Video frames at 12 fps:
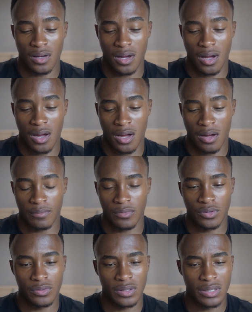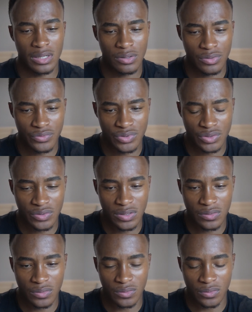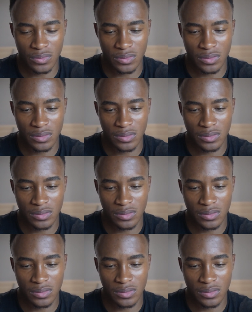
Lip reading: Can I not screen record?